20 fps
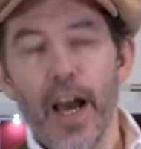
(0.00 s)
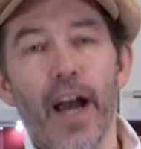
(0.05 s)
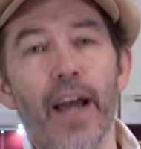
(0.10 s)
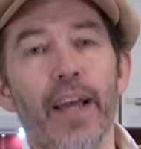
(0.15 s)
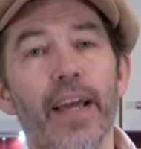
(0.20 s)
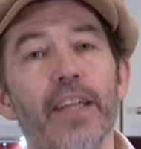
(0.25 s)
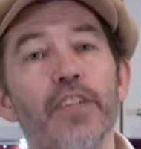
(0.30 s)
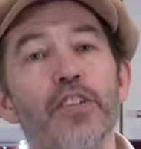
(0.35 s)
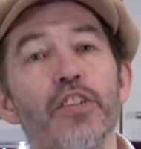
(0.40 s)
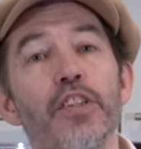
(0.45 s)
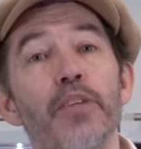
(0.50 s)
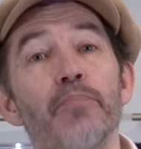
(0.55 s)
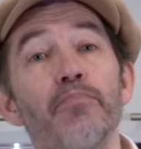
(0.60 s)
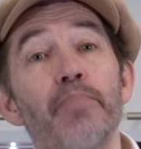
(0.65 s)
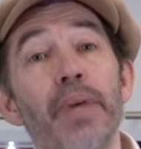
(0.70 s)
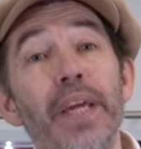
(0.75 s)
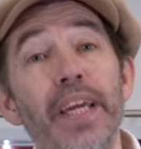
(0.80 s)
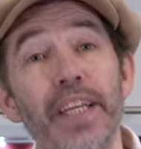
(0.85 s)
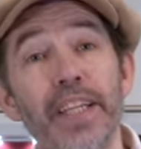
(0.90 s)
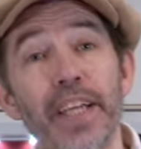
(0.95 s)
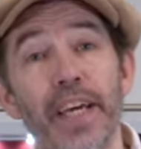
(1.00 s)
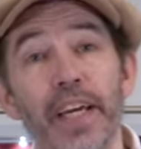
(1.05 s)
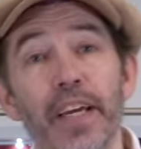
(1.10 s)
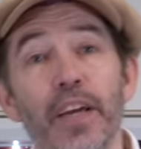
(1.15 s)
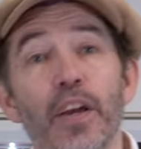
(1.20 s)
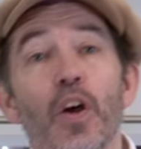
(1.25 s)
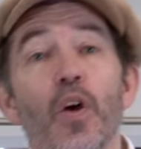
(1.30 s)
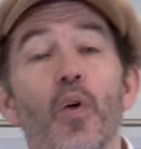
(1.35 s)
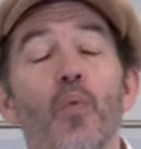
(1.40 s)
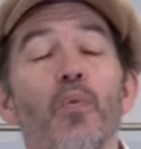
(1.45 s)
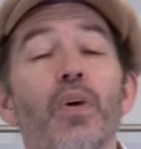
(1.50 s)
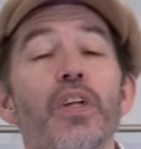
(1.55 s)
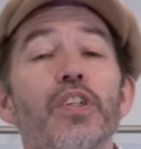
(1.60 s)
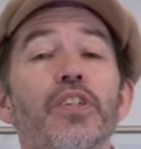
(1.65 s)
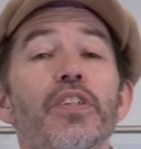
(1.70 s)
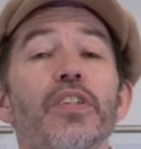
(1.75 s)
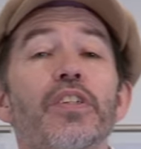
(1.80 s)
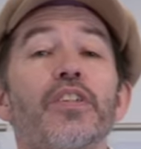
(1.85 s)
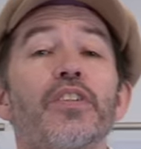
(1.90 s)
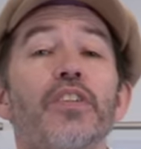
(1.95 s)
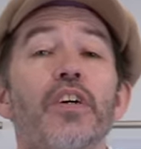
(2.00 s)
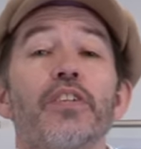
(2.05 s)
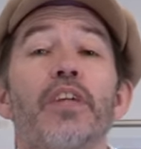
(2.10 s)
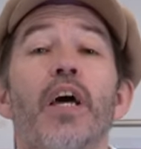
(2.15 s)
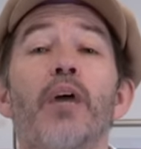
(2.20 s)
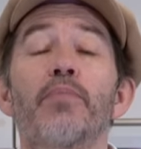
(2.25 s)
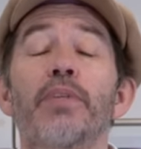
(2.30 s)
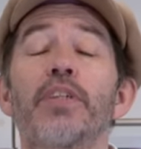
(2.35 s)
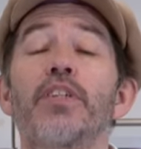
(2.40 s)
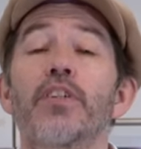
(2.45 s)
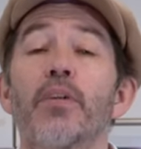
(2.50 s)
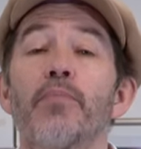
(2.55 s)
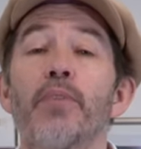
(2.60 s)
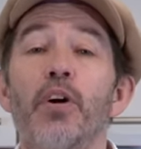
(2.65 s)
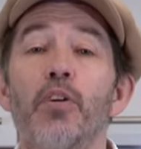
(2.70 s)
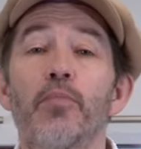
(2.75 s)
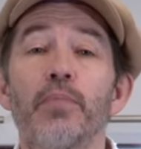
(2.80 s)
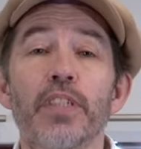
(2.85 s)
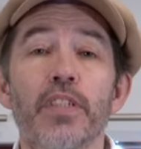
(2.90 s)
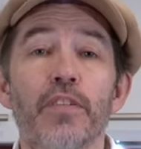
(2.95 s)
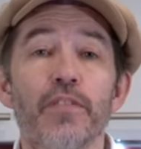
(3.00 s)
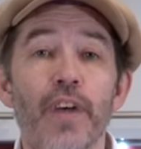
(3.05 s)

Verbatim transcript: against the beading, which does happen in some helmets.